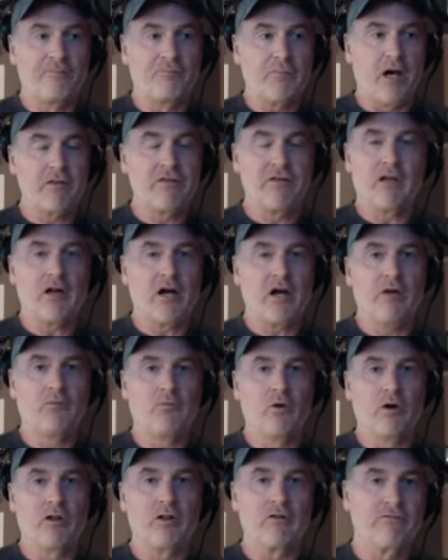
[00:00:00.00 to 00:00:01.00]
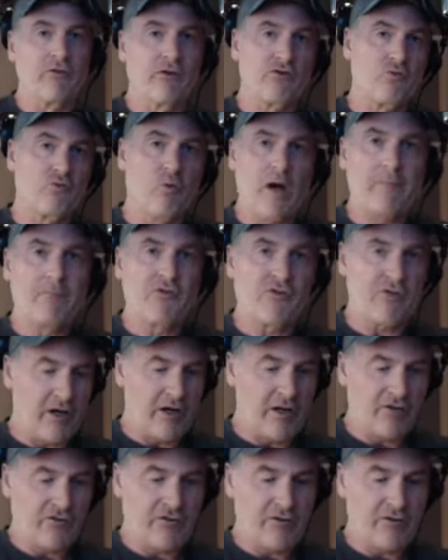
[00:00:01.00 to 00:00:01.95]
I think I had one of the first websites,